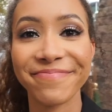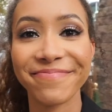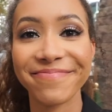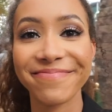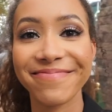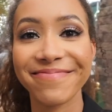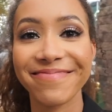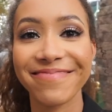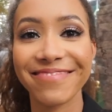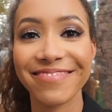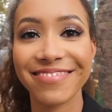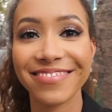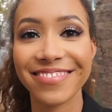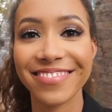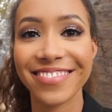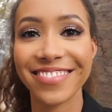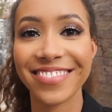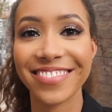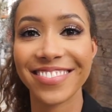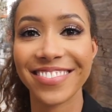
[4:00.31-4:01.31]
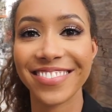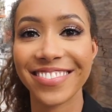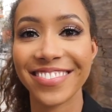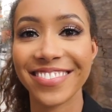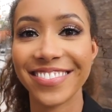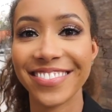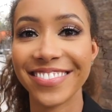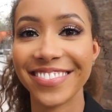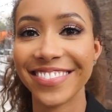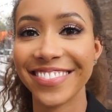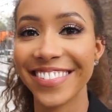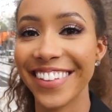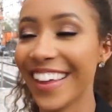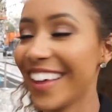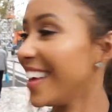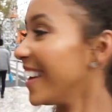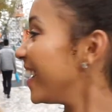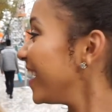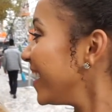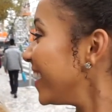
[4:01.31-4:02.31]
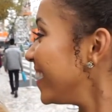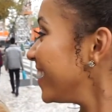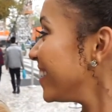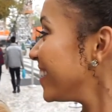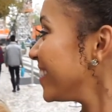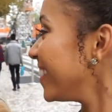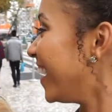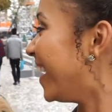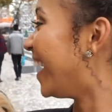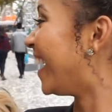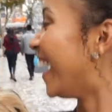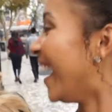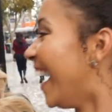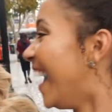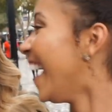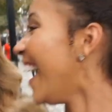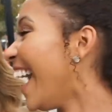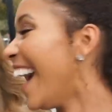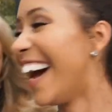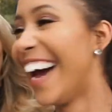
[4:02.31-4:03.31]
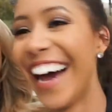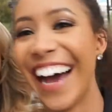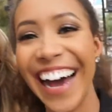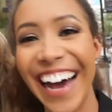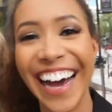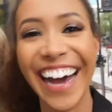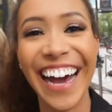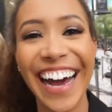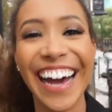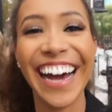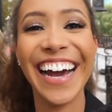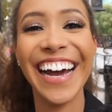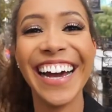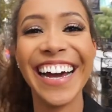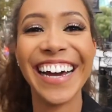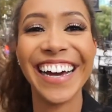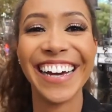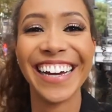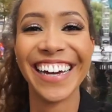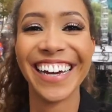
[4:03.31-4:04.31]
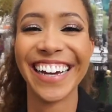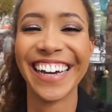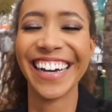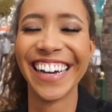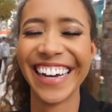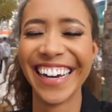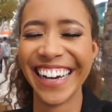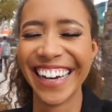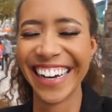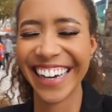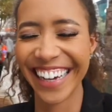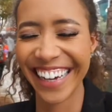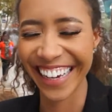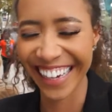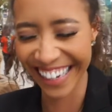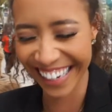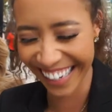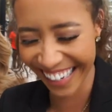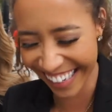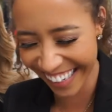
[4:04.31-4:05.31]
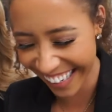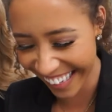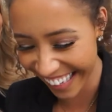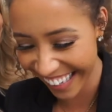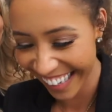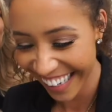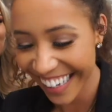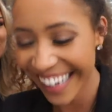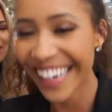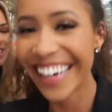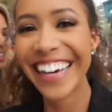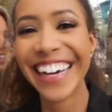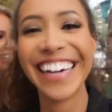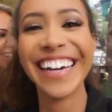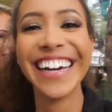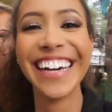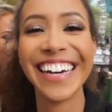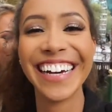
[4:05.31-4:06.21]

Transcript: (silent)